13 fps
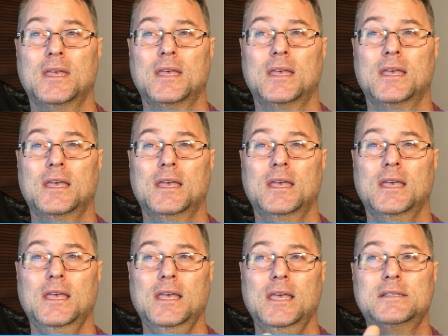to her,
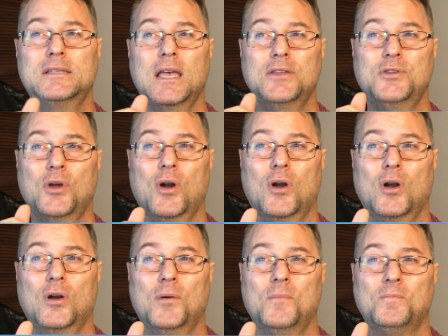
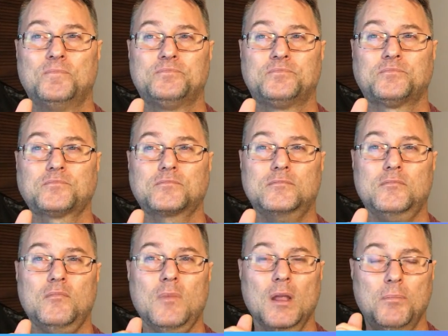point blank,
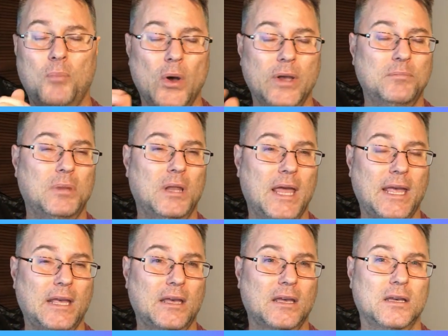Do you
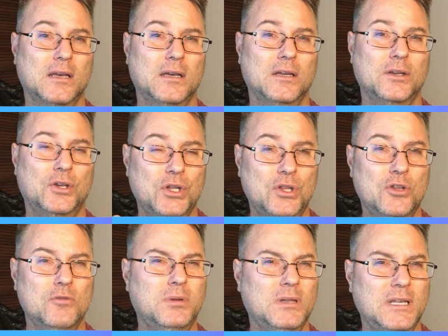believe in Jesus
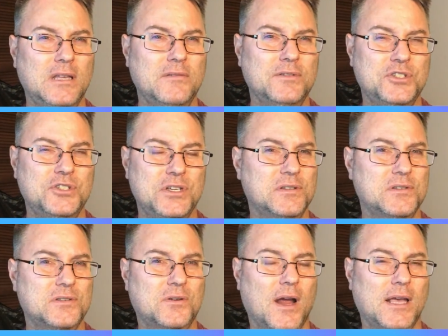Christ?
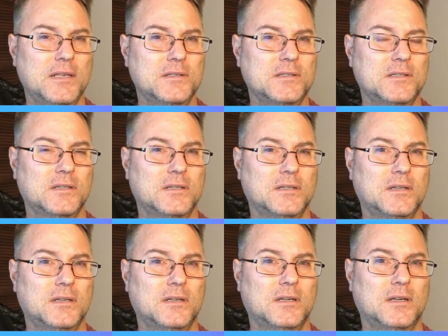And she said,
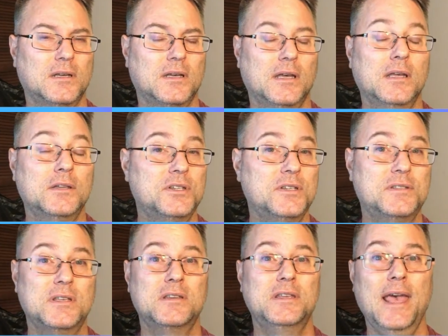Yes,
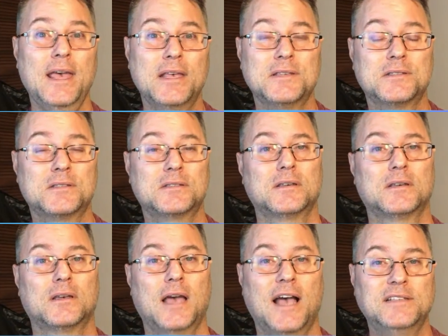as if,
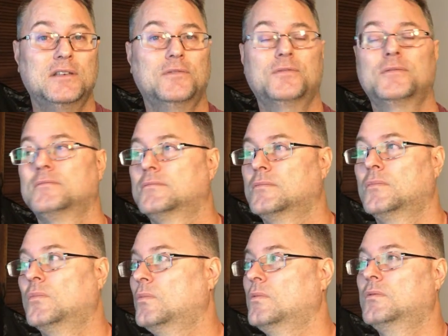Why
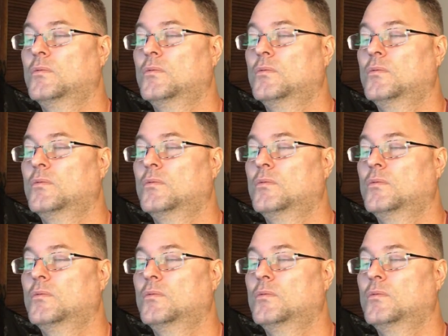not?